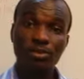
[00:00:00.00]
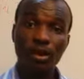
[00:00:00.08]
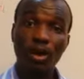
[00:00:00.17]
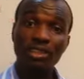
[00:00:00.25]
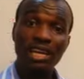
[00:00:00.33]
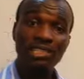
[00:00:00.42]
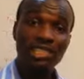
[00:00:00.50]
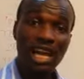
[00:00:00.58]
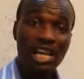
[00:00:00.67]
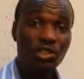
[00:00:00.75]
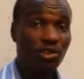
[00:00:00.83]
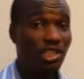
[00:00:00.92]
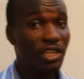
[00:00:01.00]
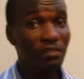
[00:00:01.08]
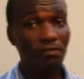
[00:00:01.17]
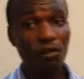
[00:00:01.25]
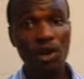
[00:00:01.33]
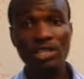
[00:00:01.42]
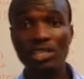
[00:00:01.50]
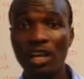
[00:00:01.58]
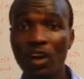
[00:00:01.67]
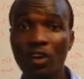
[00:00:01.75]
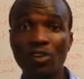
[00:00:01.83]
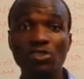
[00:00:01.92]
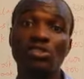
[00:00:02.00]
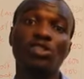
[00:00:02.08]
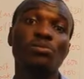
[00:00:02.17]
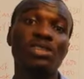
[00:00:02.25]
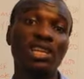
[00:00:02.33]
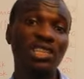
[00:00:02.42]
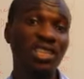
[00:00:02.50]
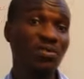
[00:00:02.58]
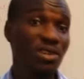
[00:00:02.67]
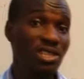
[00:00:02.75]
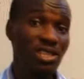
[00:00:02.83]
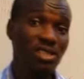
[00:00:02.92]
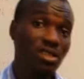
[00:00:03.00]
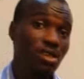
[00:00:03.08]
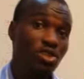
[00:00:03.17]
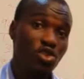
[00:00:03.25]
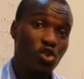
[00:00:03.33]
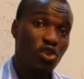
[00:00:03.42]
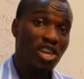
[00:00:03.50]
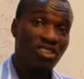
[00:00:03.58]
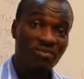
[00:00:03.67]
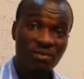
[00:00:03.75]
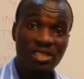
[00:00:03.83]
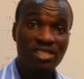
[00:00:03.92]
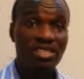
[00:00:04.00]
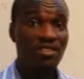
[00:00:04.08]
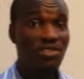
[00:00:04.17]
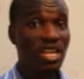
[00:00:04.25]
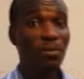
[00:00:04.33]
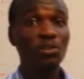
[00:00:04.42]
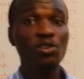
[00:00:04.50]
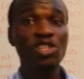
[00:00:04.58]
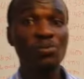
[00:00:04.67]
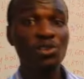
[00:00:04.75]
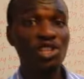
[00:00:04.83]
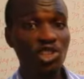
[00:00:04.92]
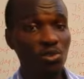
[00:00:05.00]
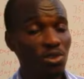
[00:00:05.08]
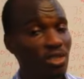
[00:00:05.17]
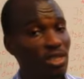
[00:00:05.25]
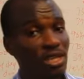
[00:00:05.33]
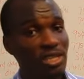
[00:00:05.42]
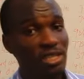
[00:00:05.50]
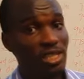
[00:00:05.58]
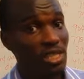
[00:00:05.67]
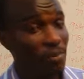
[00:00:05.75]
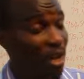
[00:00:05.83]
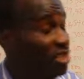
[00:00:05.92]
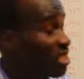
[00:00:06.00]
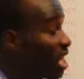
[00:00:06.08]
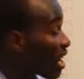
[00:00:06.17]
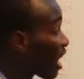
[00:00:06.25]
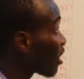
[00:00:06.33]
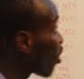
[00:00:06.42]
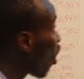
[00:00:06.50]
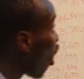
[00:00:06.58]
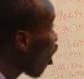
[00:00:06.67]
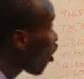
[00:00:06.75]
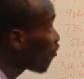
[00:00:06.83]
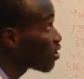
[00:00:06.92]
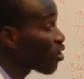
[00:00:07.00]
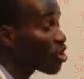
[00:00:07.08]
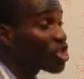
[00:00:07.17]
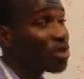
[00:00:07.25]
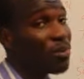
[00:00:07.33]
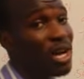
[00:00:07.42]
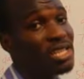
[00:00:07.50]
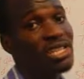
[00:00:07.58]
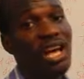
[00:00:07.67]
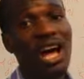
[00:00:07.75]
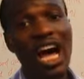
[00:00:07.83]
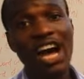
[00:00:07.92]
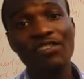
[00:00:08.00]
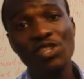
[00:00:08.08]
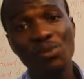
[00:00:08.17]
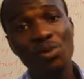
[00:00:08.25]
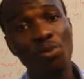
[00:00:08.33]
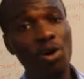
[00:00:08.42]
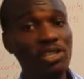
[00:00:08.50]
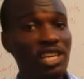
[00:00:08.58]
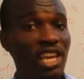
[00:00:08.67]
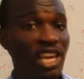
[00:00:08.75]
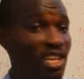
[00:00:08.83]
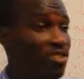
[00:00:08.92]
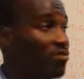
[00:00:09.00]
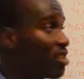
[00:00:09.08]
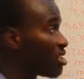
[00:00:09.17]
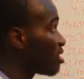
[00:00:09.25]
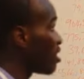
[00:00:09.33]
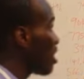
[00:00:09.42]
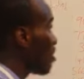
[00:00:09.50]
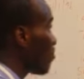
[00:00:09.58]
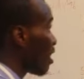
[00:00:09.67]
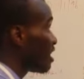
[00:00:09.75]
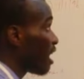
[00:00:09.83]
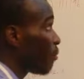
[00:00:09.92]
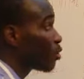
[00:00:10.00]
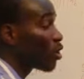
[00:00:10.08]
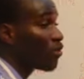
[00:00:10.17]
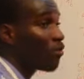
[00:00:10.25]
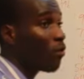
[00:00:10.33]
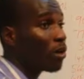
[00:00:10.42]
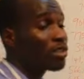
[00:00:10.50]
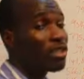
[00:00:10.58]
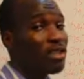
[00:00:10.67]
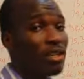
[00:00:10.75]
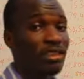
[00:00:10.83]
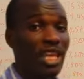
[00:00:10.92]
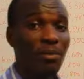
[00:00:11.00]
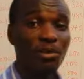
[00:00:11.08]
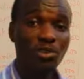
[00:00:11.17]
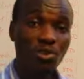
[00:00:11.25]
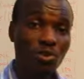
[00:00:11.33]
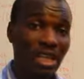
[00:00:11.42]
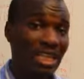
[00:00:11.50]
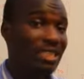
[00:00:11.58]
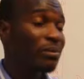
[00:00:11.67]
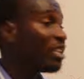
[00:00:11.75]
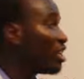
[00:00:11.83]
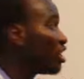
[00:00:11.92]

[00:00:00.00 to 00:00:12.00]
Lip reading: undercharge on the invoice or some certain reasons. So it means if debit note is being issued, the personal account of the customers have to be what? Increased by the amount of the what? Debit note that is being